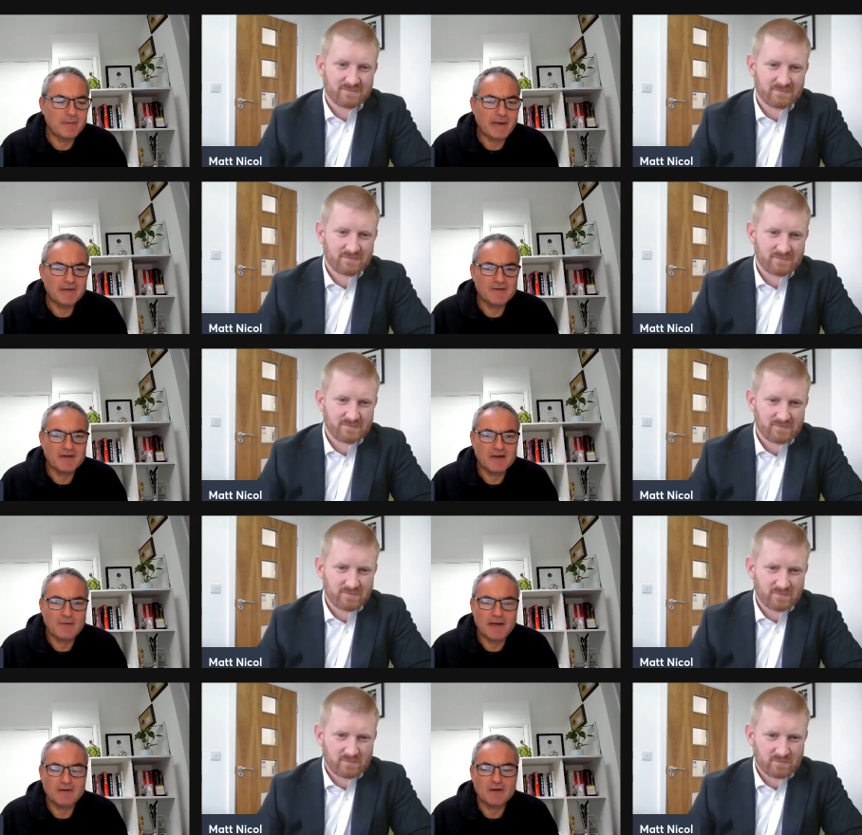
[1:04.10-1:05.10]
Speaker 1: bit about
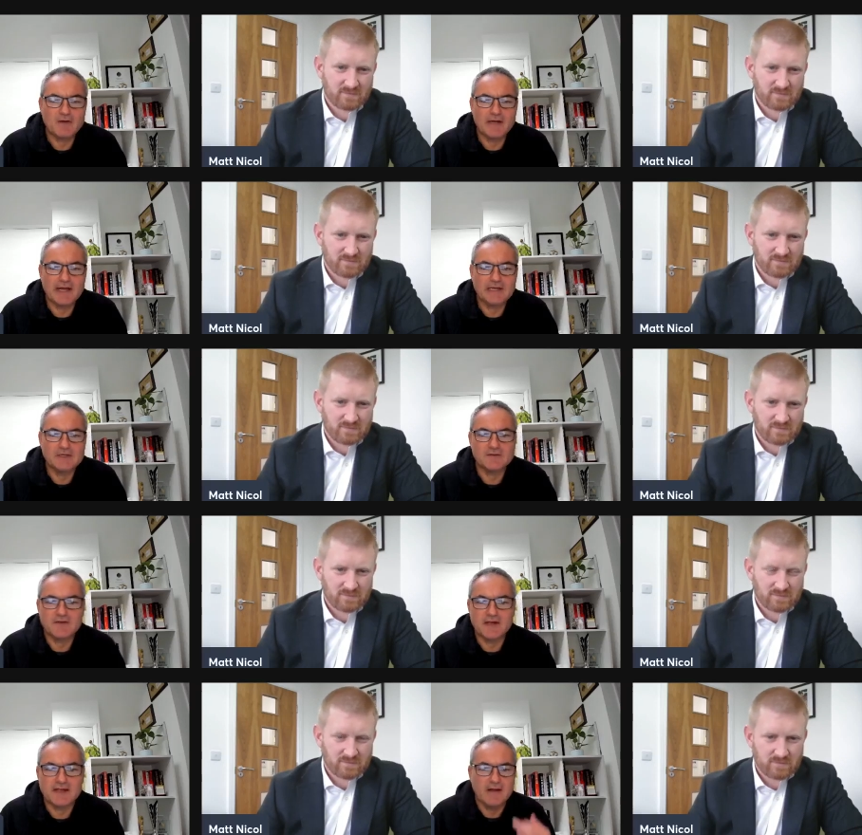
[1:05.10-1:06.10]
yourself, how you got in
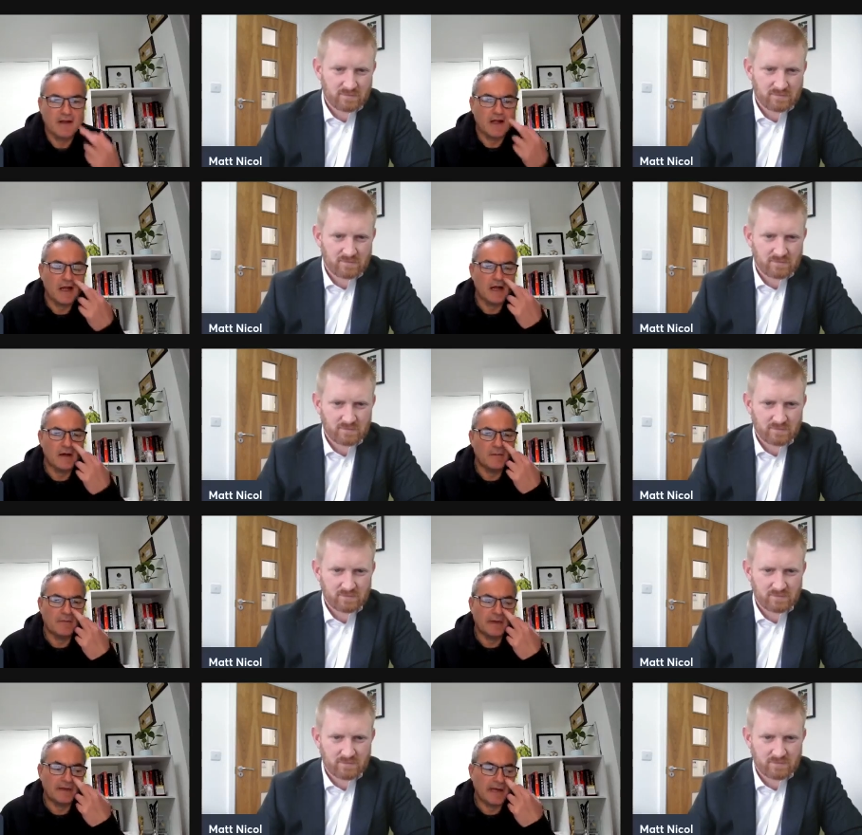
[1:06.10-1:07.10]
agency,
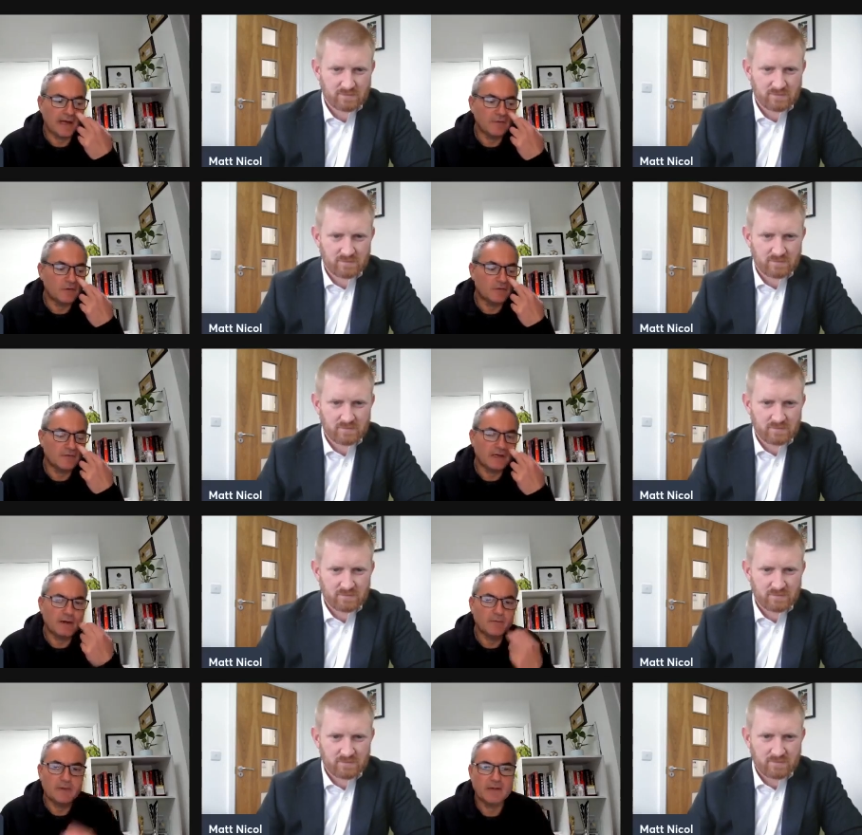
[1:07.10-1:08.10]
um, and how you got to
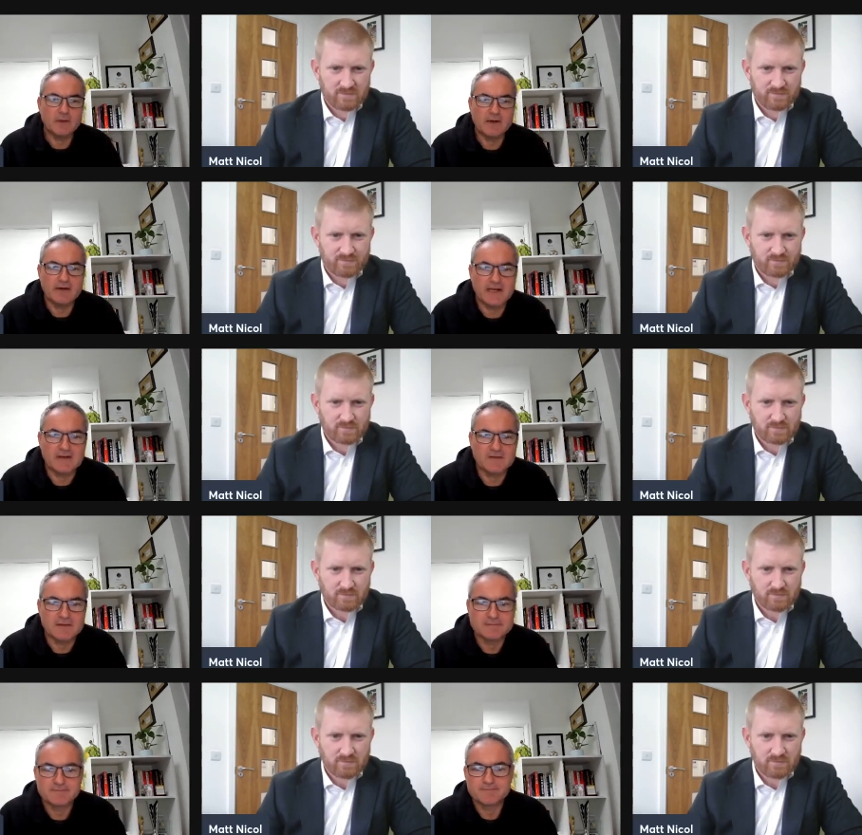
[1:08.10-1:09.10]
the company where it
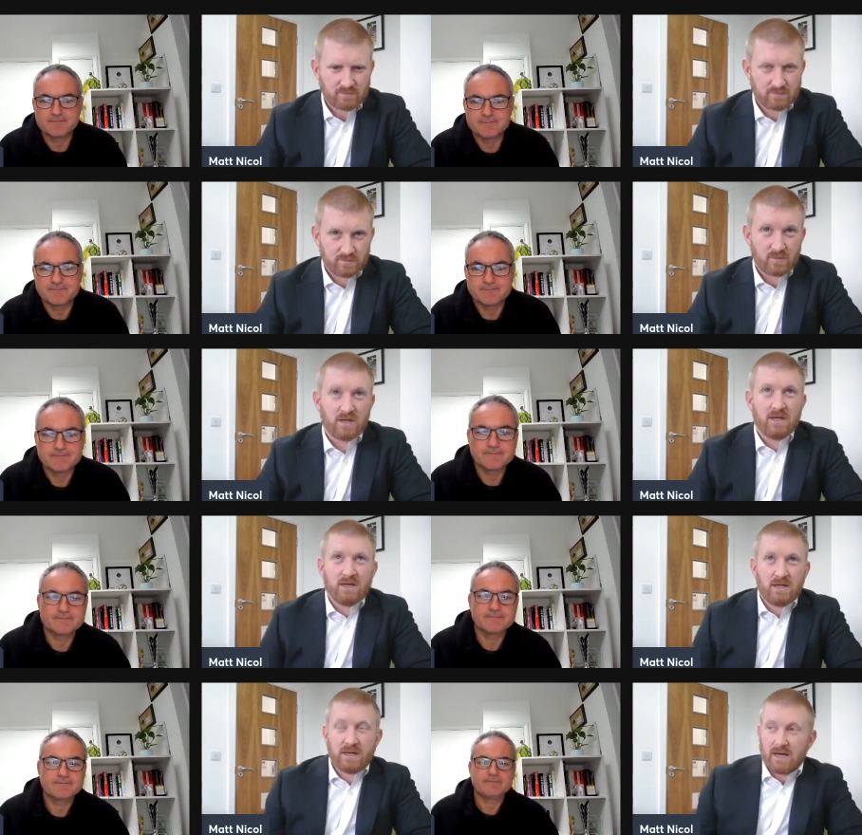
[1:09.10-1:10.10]
is.
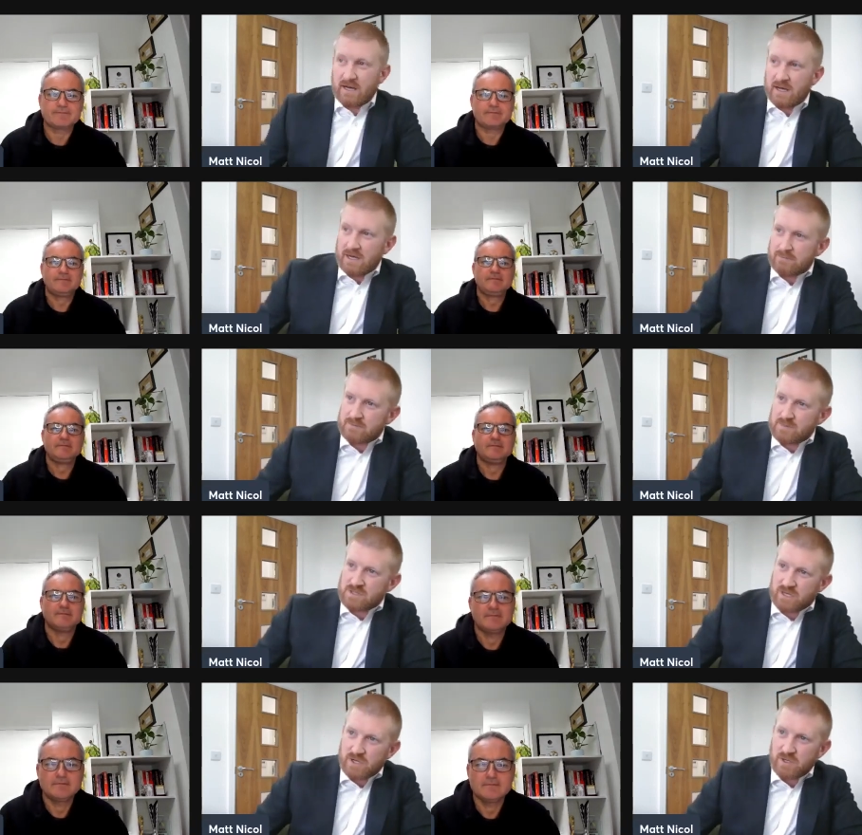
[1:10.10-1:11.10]
Speaker 2: Yeah,
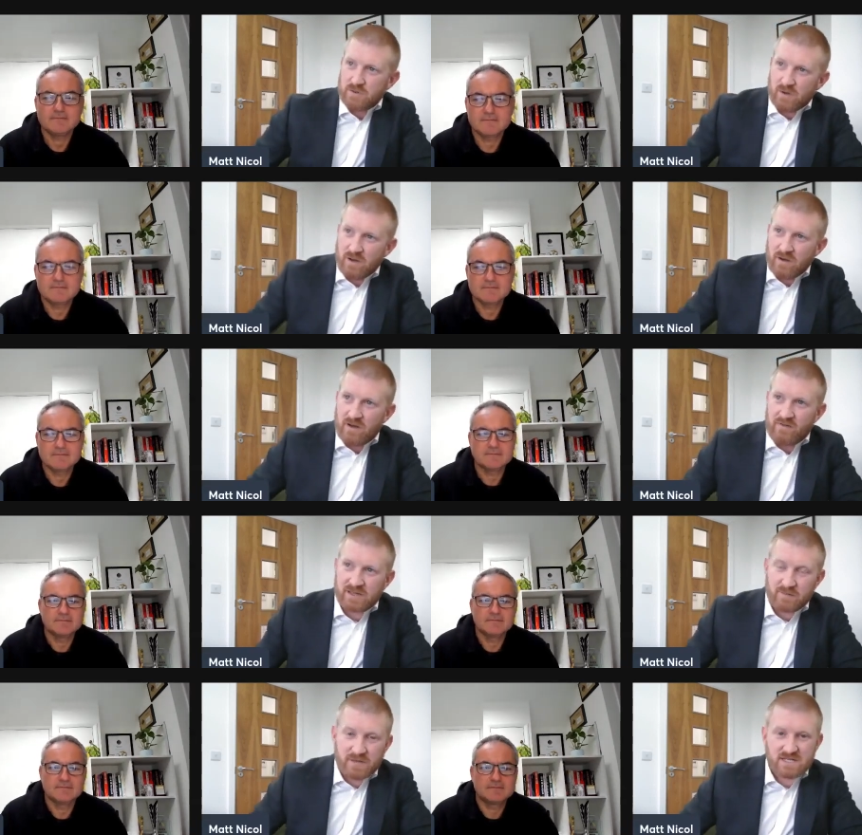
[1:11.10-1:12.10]
um, so
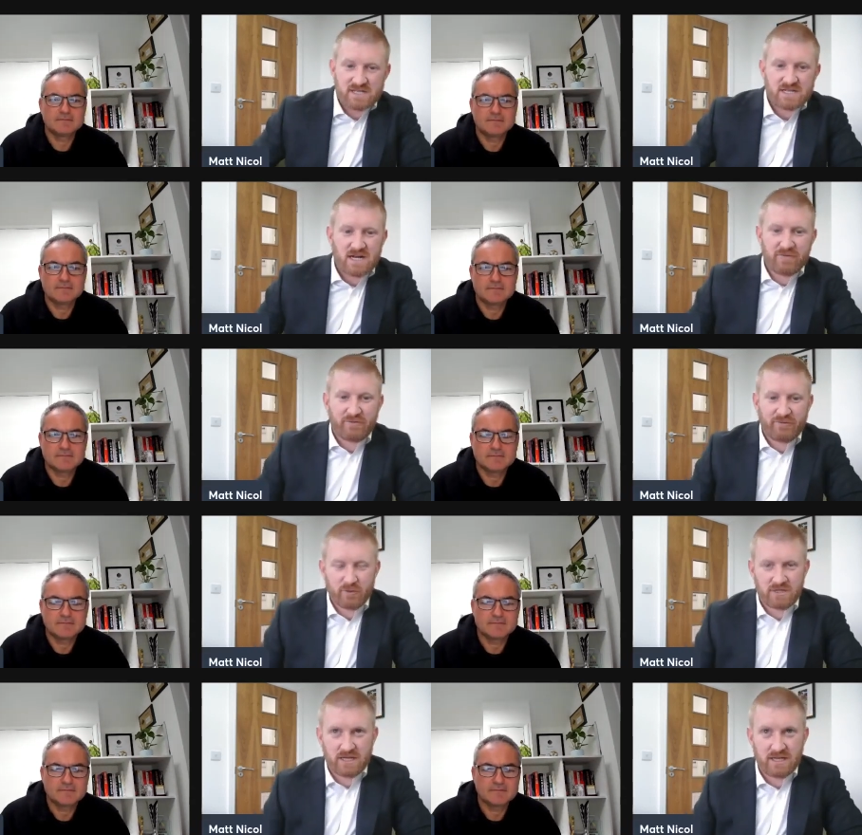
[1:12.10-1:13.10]
I've had the business now for
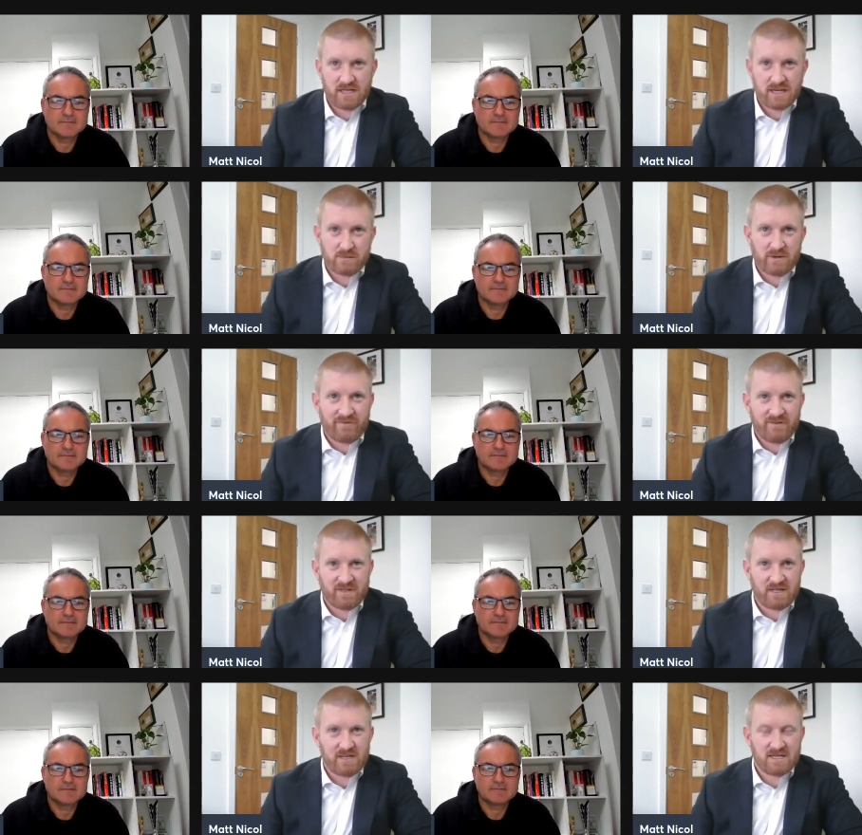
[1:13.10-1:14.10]
14 years. It'll be
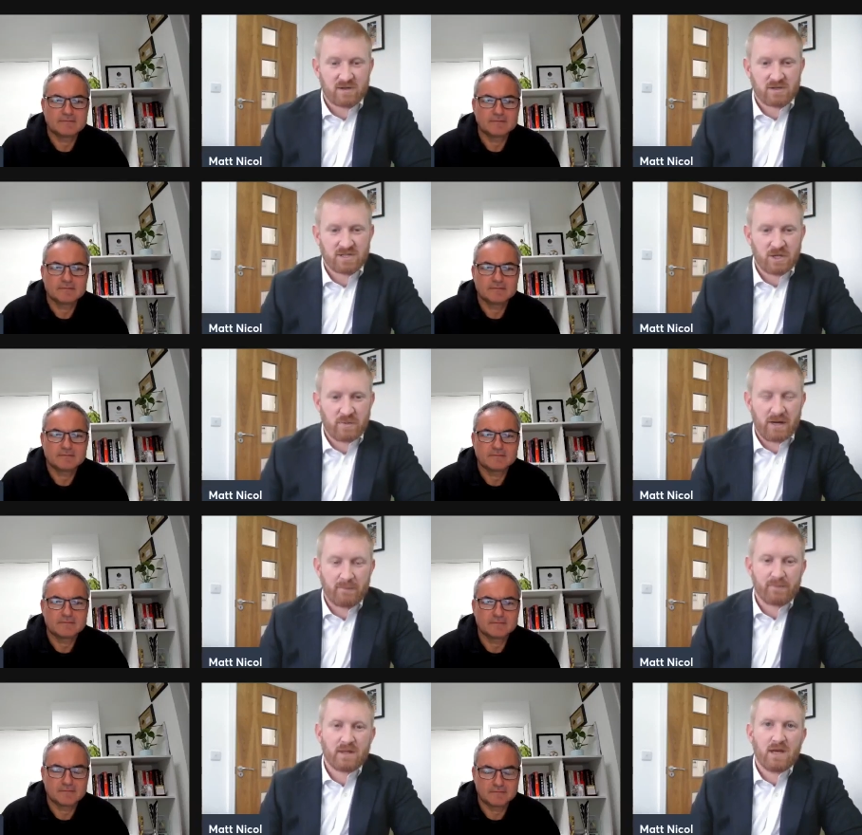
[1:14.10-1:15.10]
15 years in
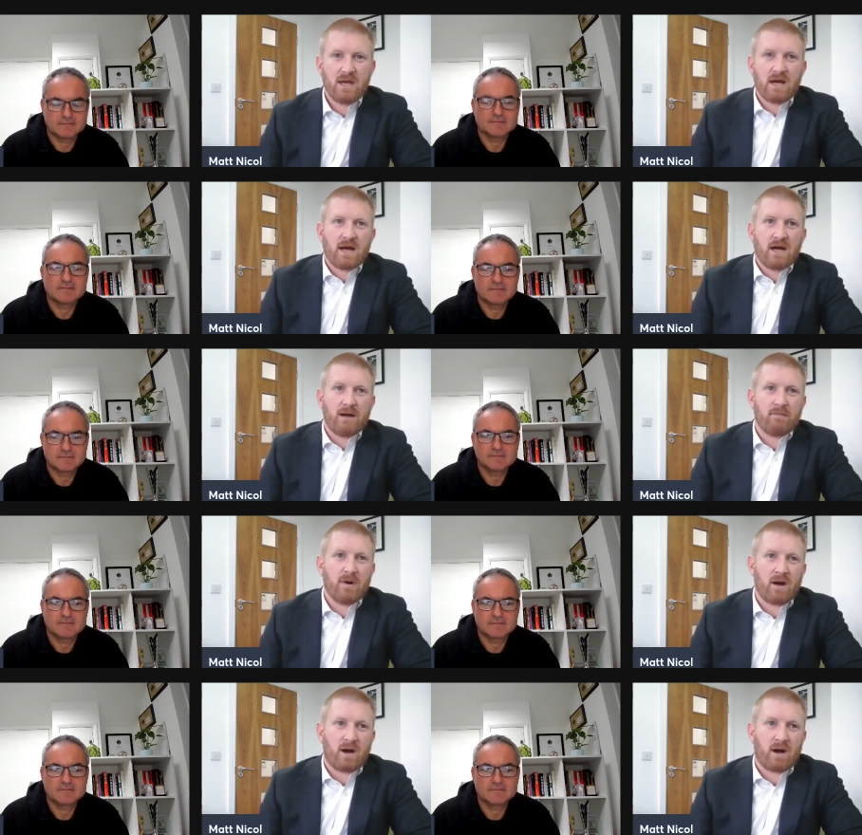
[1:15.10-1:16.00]
October. Um,